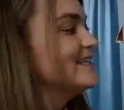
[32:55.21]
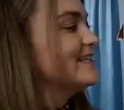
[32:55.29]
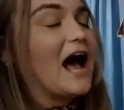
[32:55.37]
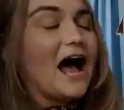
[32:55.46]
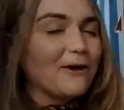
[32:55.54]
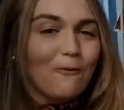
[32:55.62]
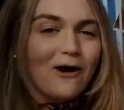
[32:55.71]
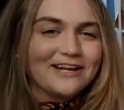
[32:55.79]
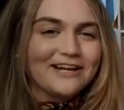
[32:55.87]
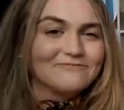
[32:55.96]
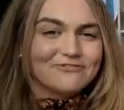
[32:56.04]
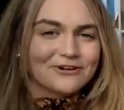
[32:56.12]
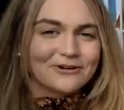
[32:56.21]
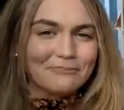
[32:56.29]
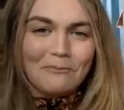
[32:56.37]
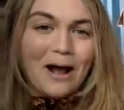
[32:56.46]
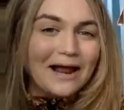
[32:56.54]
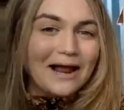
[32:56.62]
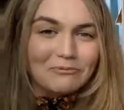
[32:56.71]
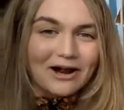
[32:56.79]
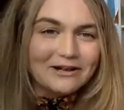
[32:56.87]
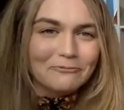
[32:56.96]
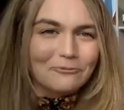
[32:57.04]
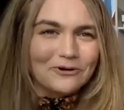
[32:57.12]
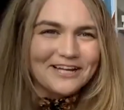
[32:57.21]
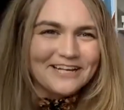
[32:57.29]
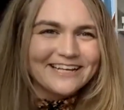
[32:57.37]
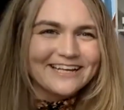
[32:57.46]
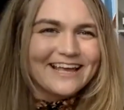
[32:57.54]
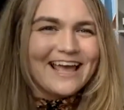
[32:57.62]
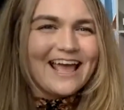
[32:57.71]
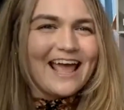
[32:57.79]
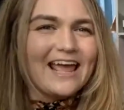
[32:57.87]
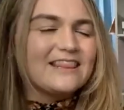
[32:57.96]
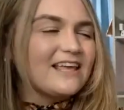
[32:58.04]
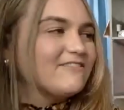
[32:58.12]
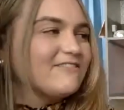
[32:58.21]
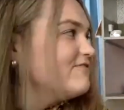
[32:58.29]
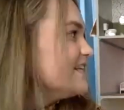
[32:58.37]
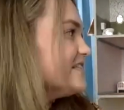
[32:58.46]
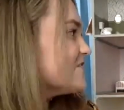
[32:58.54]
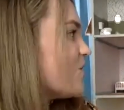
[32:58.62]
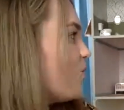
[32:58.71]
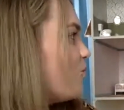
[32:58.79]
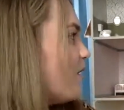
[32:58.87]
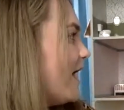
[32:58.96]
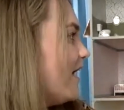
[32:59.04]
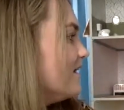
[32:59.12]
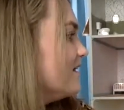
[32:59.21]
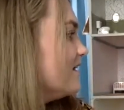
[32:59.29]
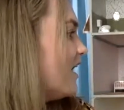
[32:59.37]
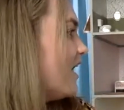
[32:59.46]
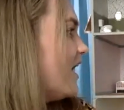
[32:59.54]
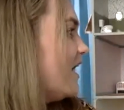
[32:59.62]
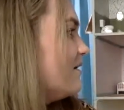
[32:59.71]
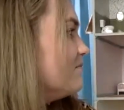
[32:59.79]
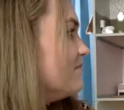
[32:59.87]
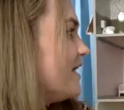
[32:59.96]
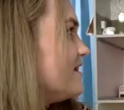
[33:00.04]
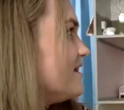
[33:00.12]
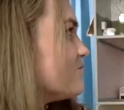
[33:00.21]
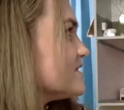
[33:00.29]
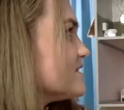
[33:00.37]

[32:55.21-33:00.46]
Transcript: that I wanted for my Brentwood, and they fit yeah. so well. Um, and there was